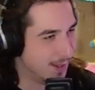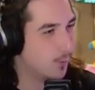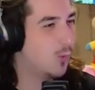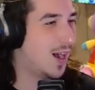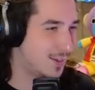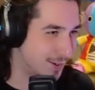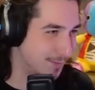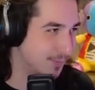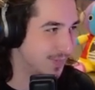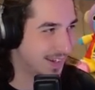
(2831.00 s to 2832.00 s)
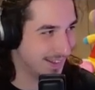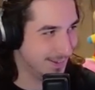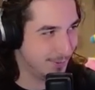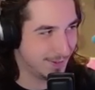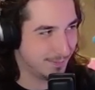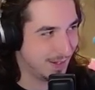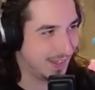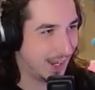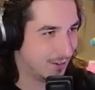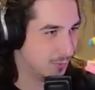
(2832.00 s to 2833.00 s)
Watch it. Technically would be
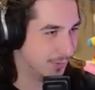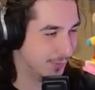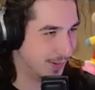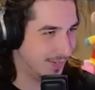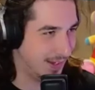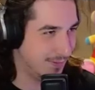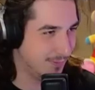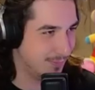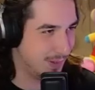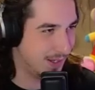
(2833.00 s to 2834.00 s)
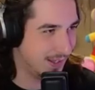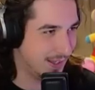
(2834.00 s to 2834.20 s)
terrible for the team, but